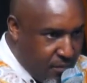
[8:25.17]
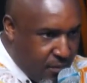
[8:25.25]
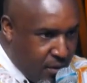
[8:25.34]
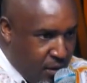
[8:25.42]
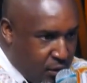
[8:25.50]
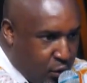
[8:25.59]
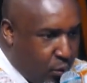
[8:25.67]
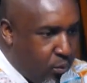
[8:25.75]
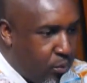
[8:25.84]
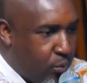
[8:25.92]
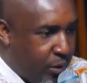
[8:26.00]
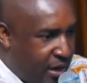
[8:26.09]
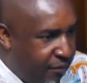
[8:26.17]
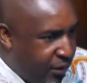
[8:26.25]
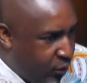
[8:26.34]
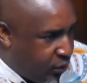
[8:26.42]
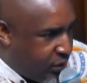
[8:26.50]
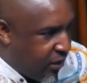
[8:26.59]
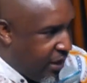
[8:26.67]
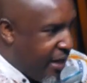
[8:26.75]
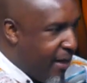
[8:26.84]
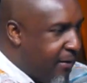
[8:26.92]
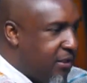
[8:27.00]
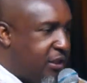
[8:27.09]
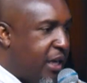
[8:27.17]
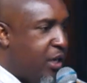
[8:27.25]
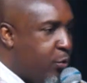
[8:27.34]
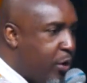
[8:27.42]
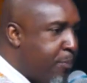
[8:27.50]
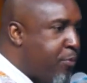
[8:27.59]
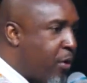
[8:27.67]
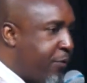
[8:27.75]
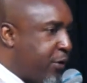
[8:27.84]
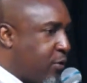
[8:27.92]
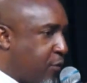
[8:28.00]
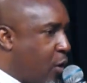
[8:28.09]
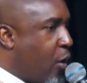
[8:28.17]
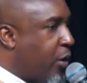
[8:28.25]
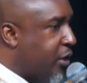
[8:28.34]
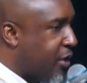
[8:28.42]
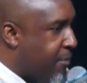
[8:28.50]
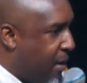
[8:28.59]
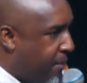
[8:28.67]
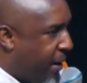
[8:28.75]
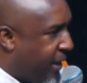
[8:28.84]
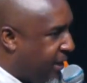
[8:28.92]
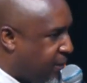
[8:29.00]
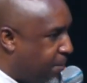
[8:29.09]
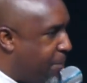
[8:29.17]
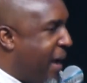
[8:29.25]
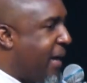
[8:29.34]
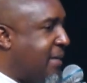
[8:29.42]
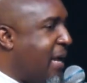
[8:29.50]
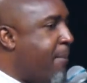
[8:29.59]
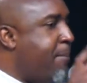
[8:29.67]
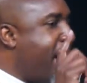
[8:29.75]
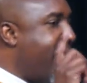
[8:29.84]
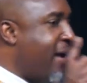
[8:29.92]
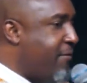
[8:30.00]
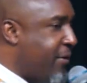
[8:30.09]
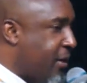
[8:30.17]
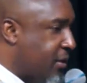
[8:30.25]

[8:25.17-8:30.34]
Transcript: So whenever you see a genuine prophet of God, remember he is backed up by heaven.